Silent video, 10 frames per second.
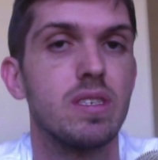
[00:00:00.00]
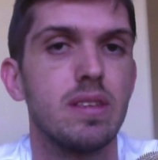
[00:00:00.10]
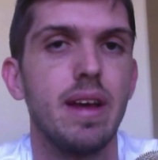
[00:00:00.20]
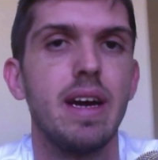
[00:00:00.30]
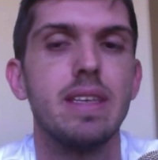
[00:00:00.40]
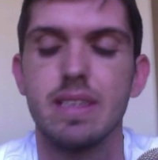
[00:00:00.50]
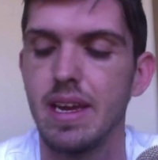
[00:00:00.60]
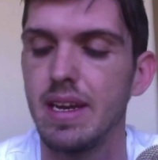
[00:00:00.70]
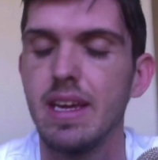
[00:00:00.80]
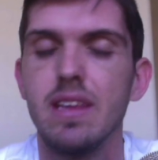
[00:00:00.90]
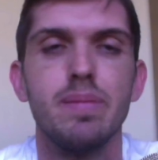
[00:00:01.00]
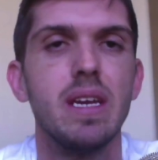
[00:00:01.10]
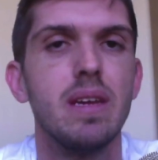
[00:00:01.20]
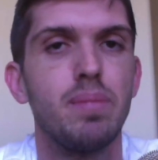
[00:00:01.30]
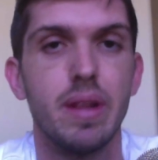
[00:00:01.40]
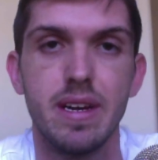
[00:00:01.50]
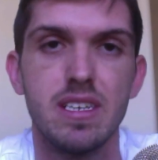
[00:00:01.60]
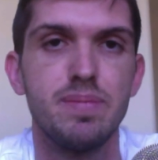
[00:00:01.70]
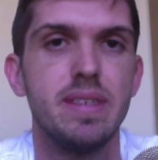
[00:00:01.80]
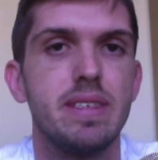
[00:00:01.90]
slots can either be player
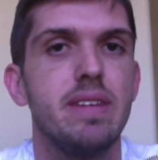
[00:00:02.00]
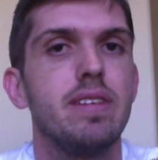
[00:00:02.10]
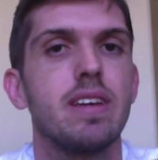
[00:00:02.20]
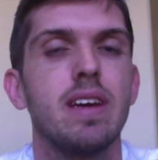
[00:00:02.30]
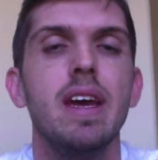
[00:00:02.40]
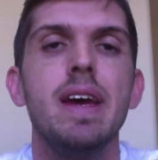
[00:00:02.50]
specific,